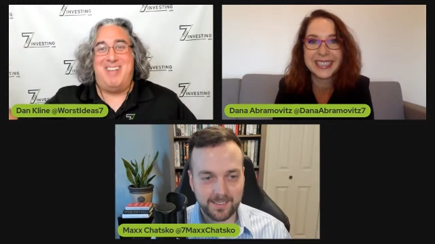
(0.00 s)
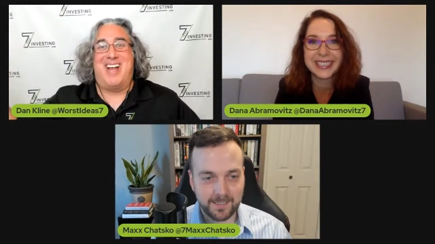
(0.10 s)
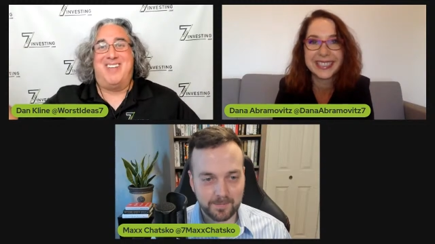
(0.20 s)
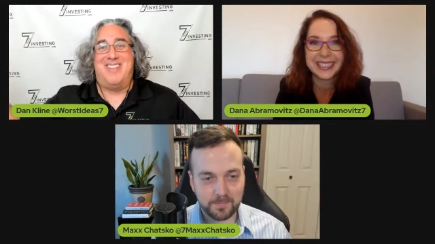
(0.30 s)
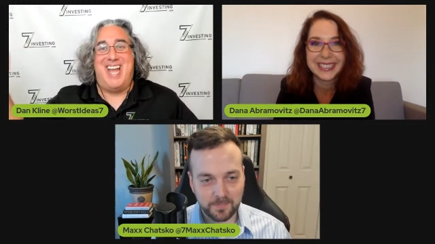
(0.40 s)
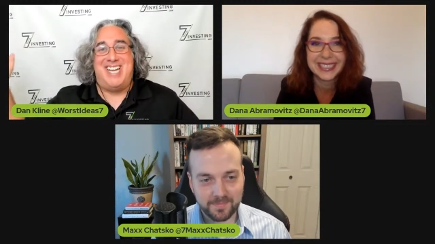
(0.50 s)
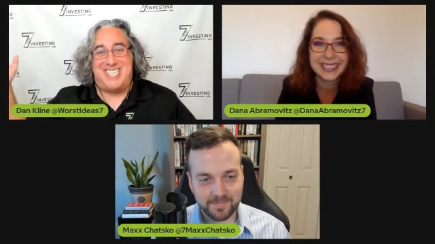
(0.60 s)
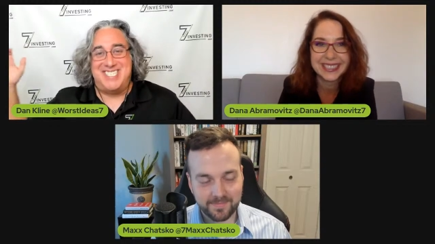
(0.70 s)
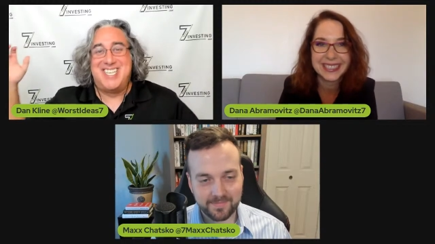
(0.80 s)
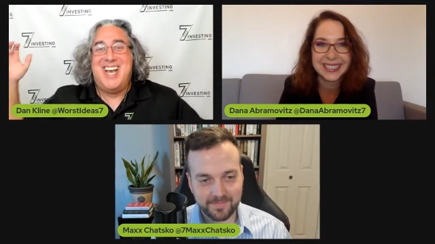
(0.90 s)

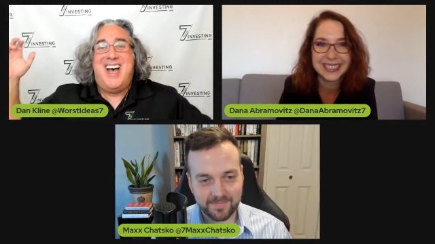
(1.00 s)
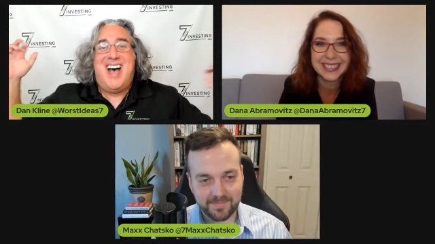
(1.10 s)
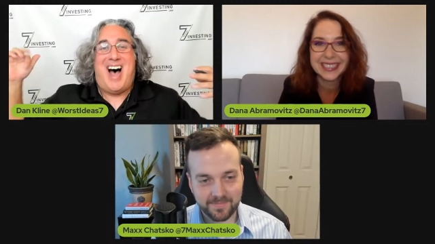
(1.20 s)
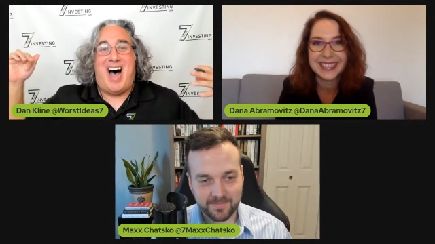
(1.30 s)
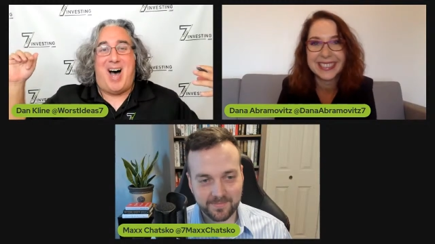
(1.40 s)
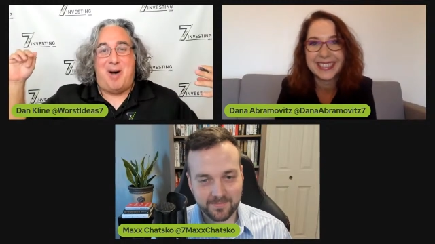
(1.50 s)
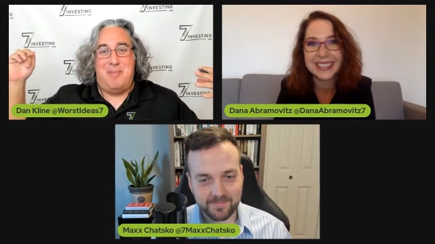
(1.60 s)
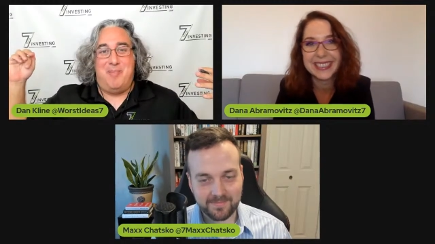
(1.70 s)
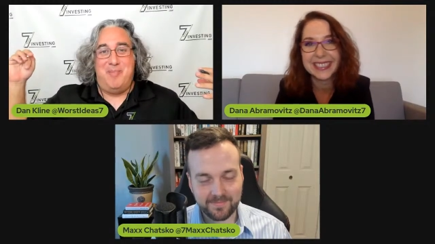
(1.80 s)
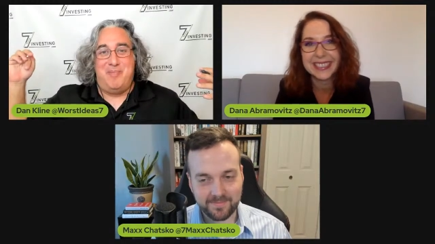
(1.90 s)
Speaker 1: recommendations.
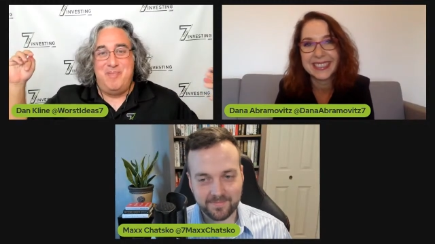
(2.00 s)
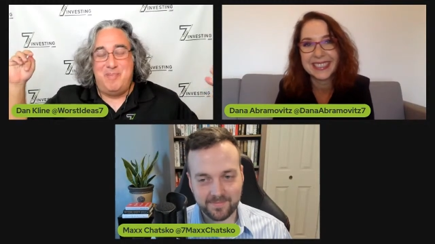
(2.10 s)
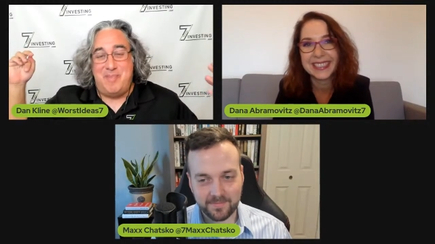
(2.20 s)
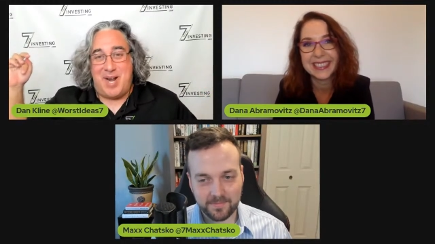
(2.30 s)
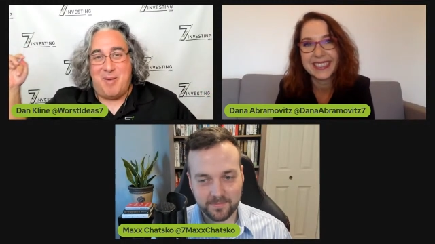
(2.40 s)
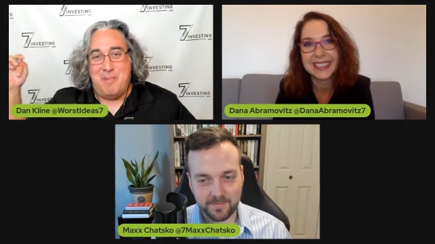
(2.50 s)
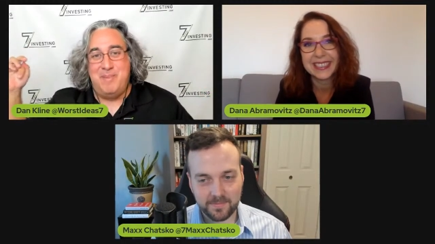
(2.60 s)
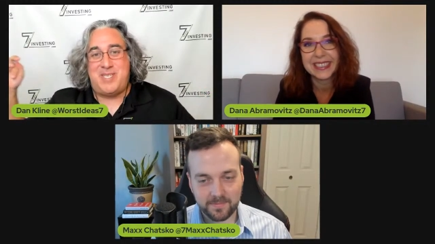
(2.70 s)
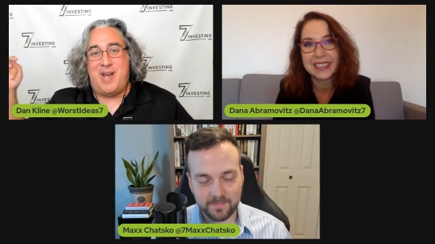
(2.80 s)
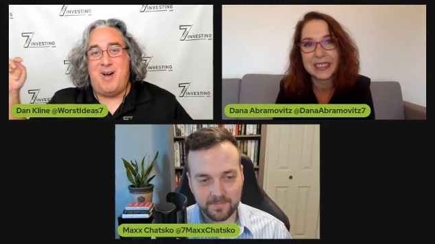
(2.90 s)
Um, you know,
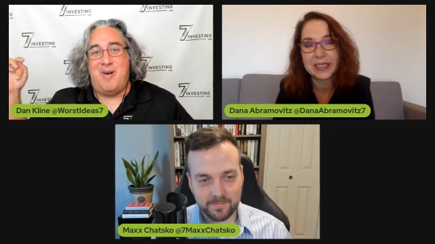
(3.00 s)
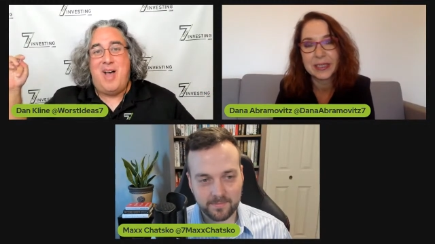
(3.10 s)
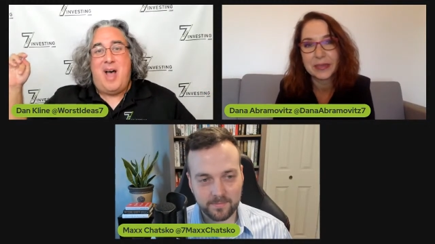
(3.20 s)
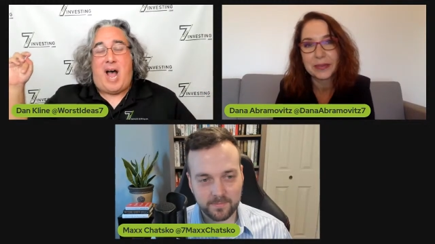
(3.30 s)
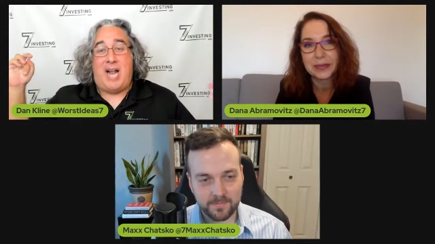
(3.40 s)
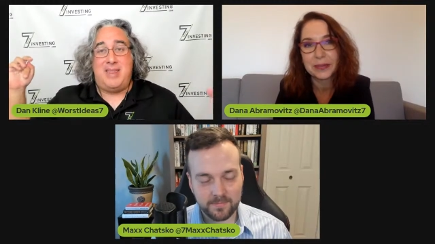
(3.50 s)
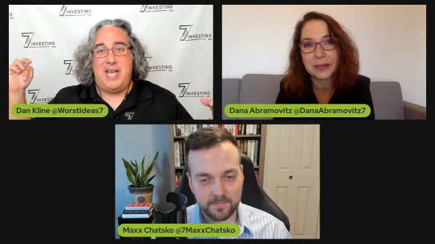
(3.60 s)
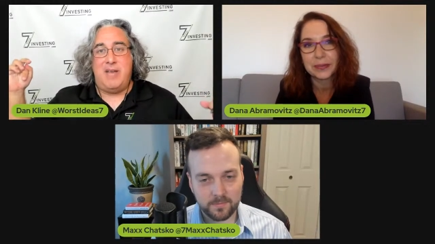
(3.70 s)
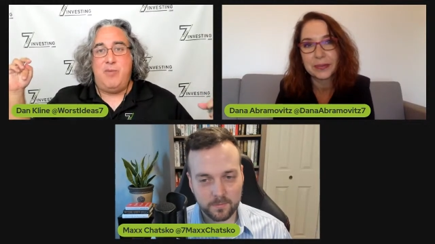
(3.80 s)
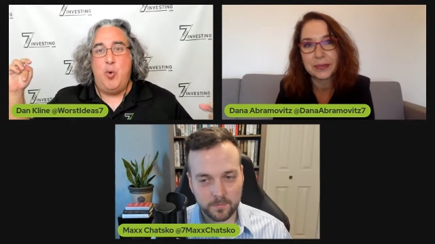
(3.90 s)
so I think
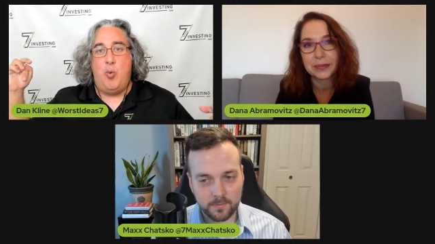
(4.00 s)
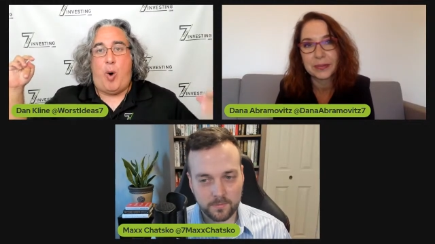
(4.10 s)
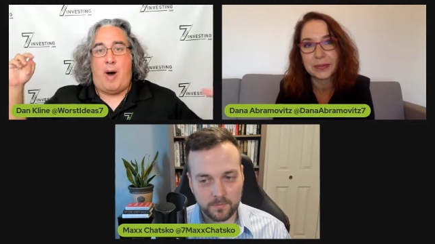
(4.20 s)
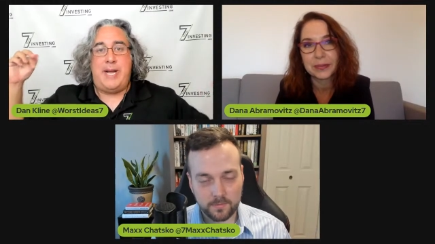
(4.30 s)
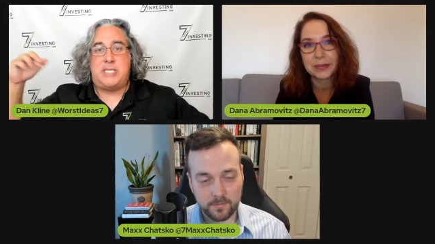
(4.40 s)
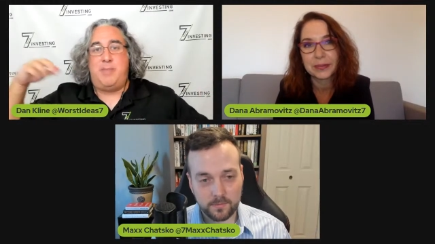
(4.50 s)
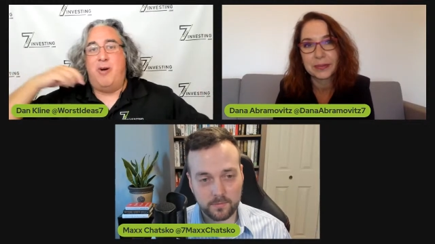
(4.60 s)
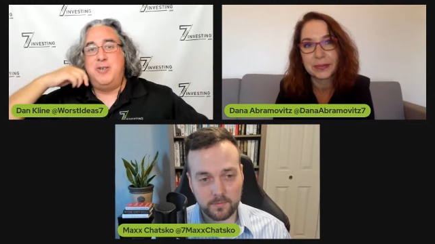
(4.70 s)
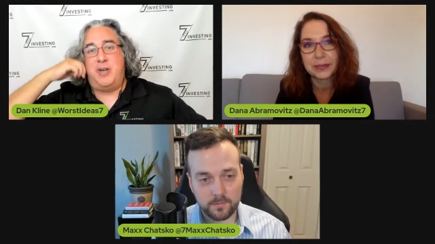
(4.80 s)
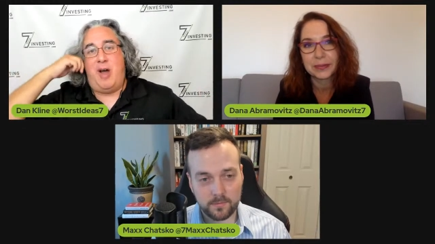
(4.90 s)
if you want
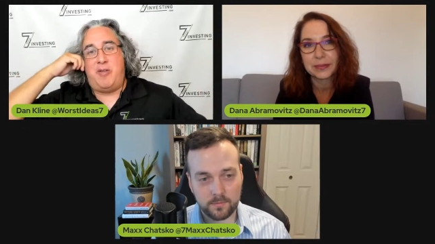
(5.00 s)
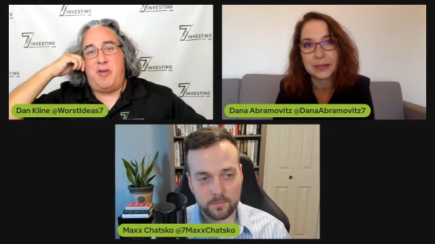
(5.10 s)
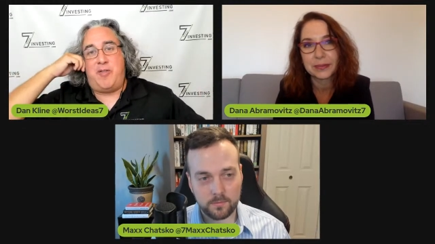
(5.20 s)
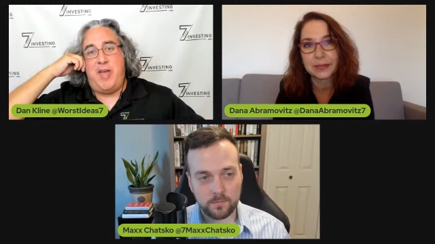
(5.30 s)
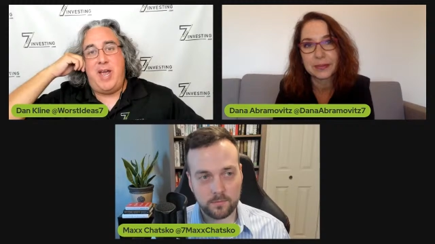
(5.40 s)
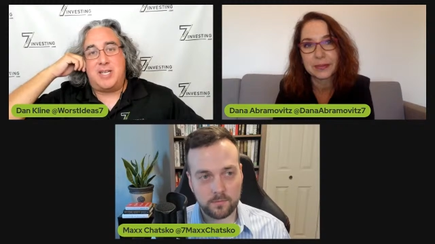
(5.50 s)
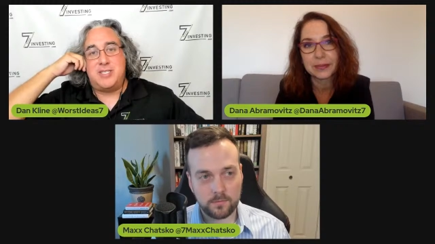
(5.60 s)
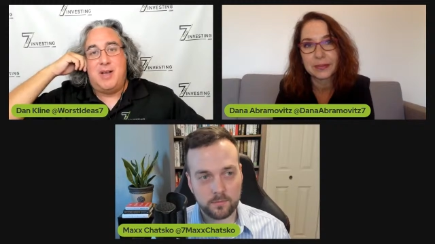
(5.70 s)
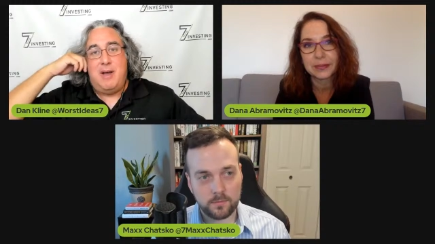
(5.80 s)
exposure to other things,